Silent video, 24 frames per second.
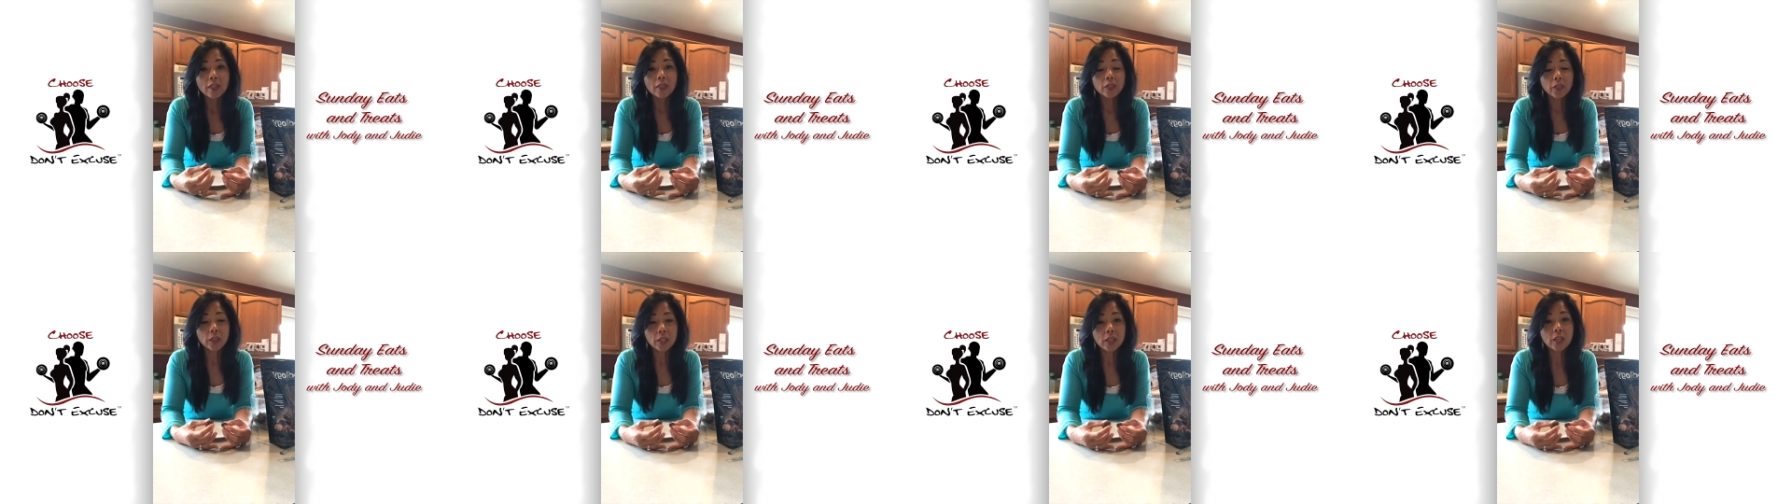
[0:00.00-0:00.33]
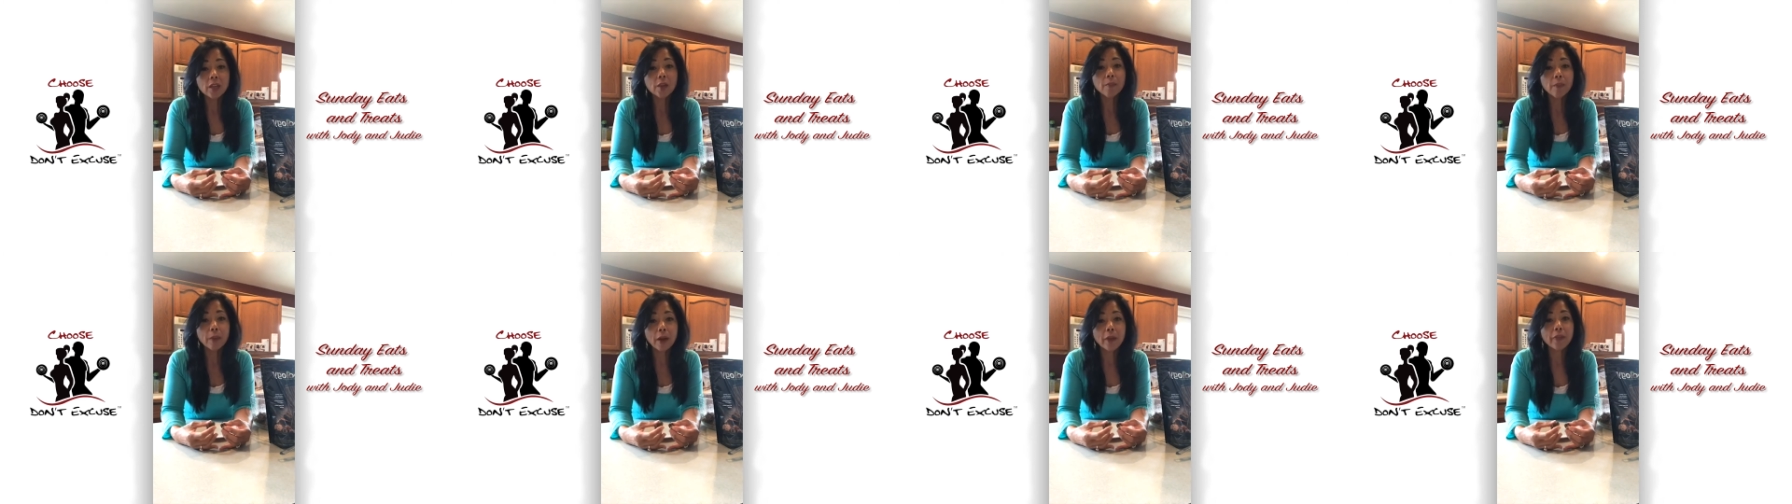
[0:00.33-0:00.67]

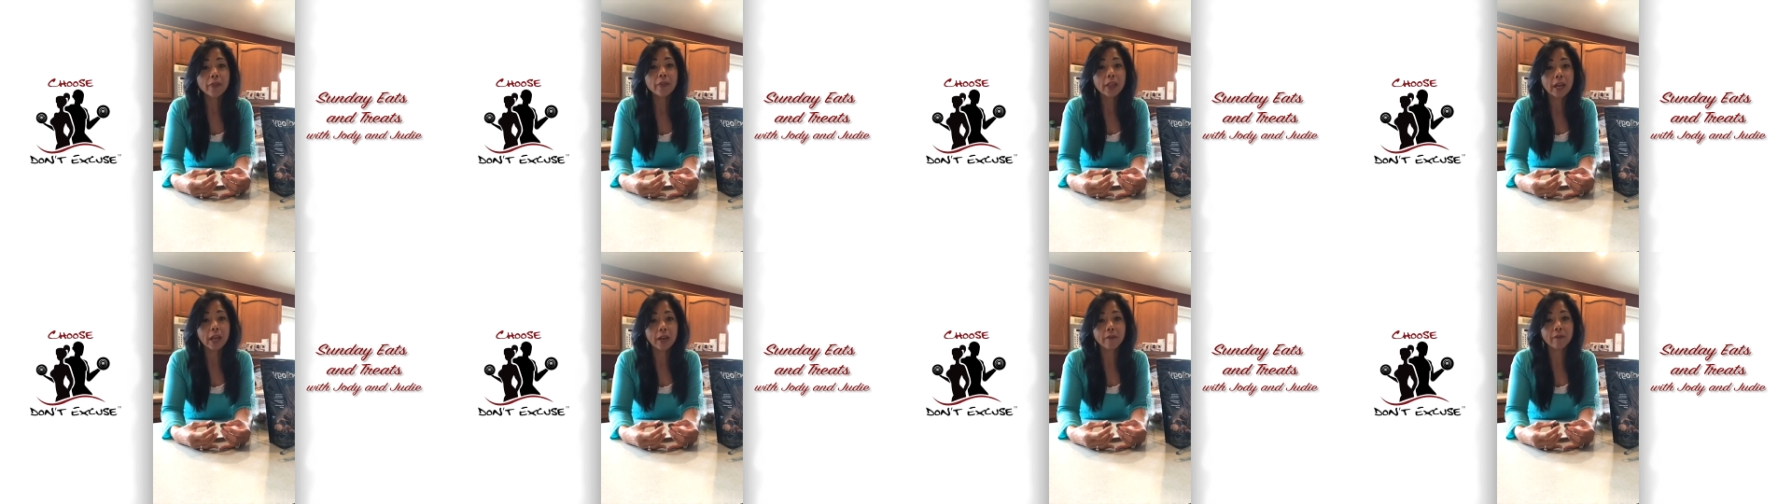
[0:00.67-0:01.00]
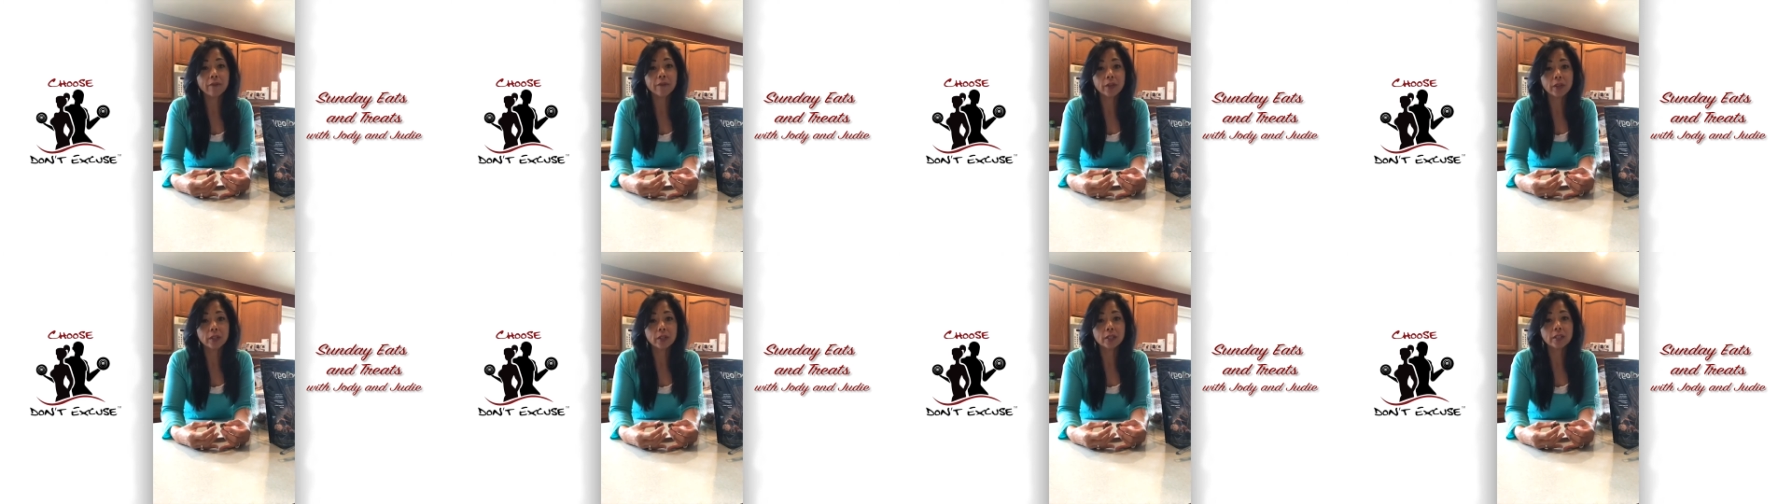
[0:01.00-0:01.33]
Think about that
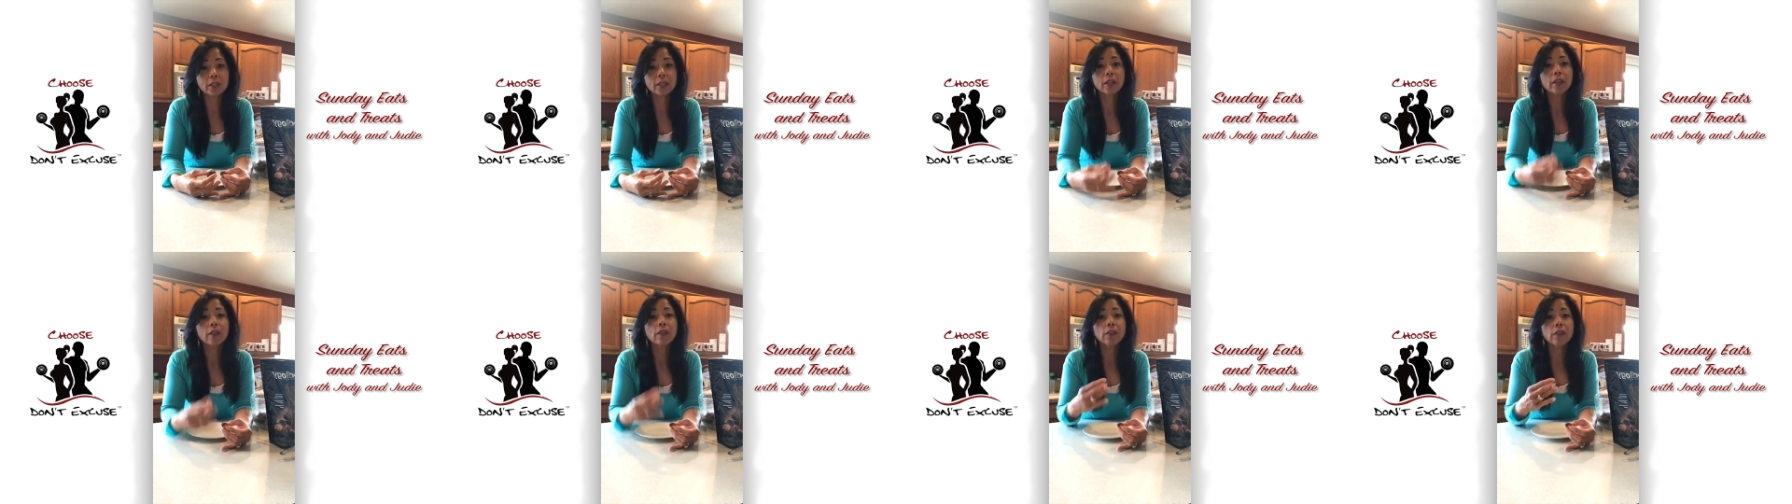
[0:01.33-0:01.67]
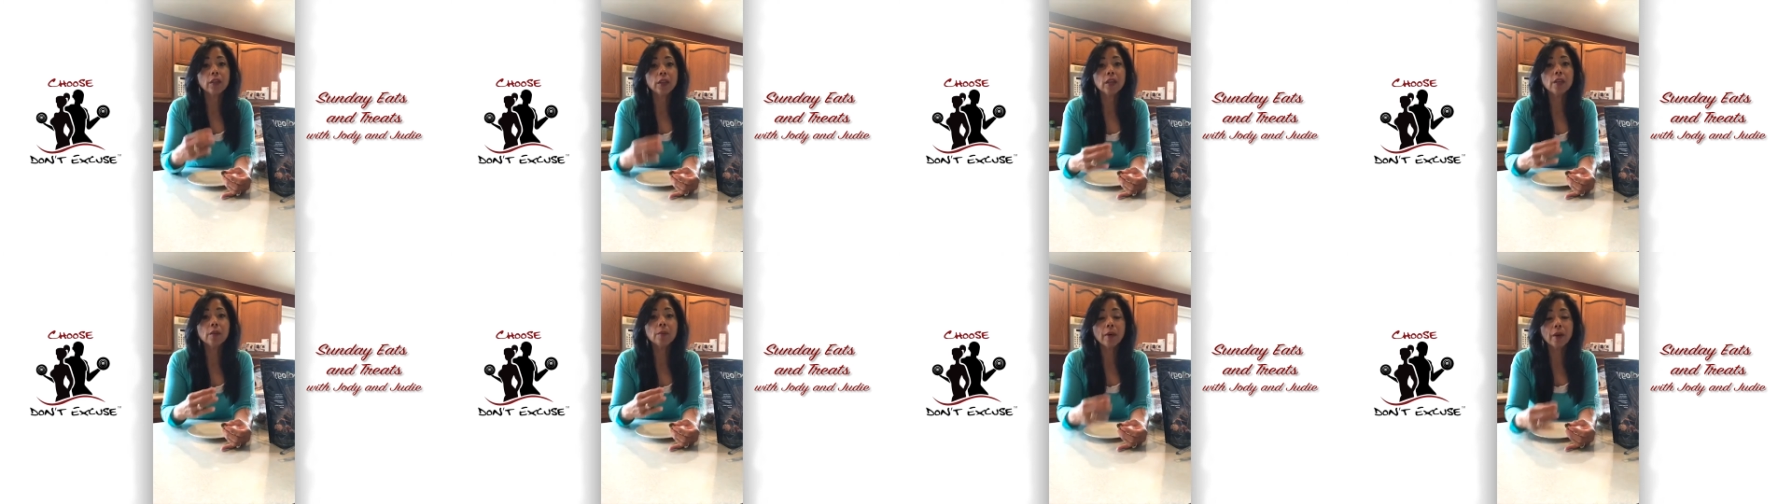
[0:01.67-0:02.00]
first.
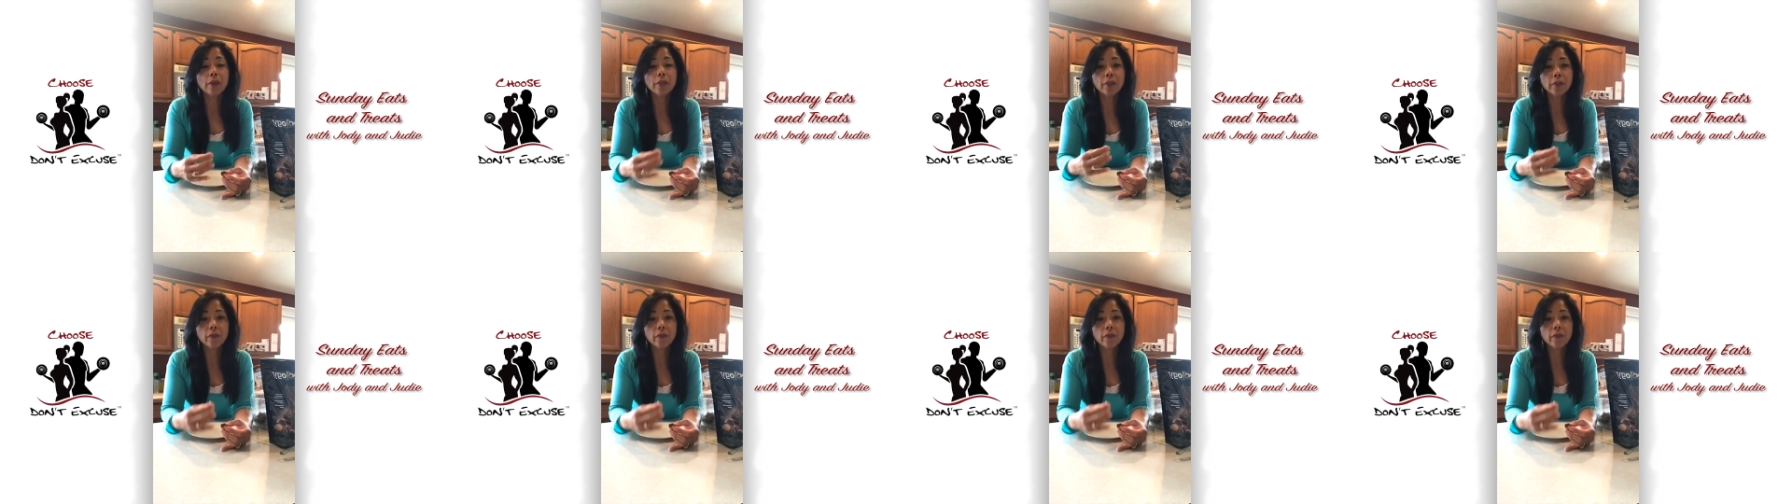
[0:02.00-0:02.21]
Think about